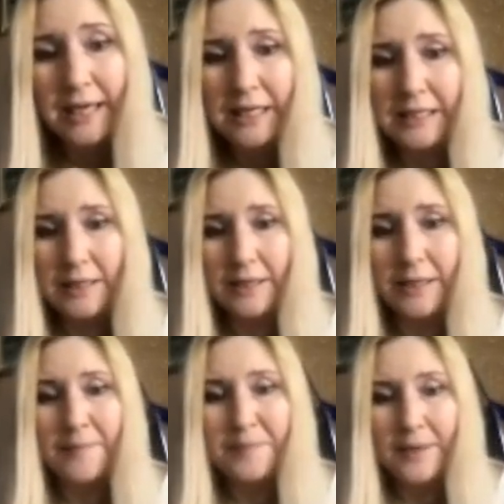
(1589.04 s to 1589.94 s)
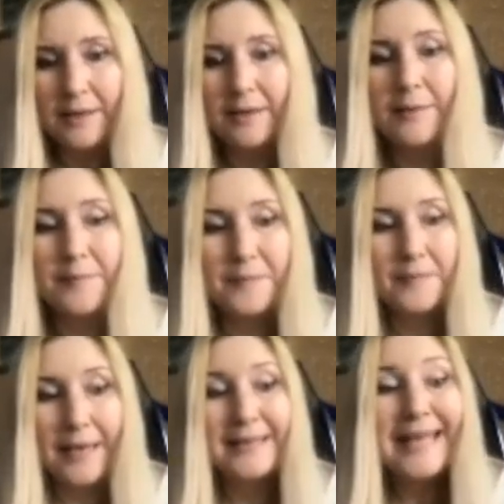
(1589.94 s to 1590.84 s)
here
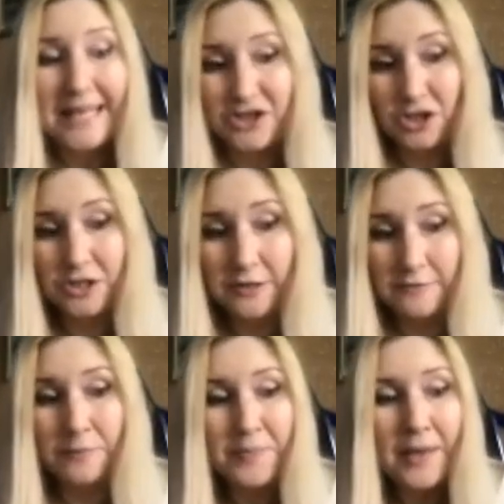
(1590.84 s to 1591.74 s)
an adjective.